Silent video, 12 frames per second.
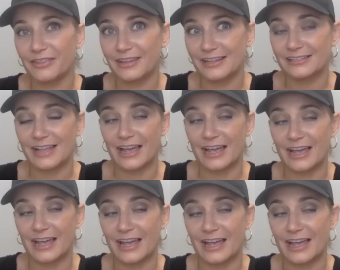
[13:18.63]
things that
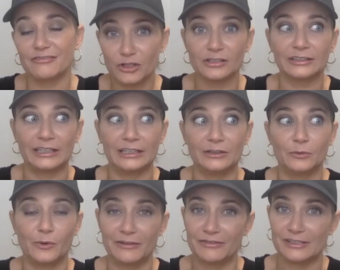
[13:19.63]
unfortunately
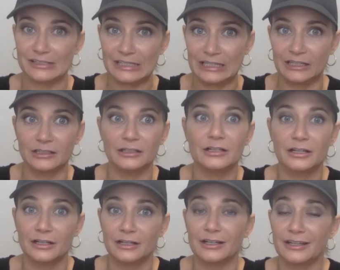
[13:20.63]
we've seen
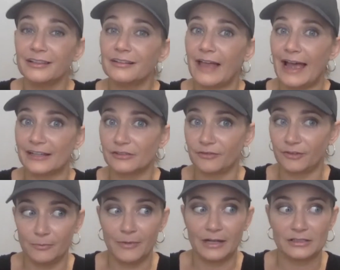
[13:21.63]
in the last
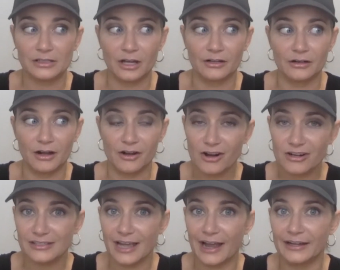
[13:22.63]
few months on our
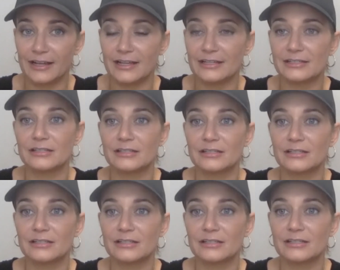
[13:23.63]
side is
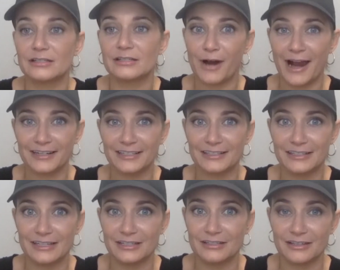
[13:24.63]
some
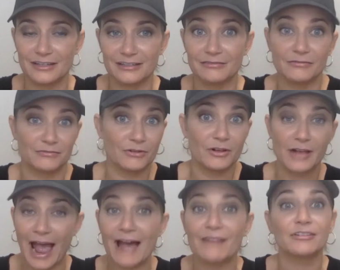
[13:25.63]
practices
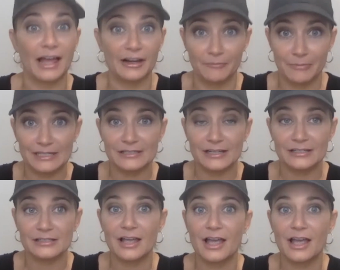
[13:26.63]
have a lot of business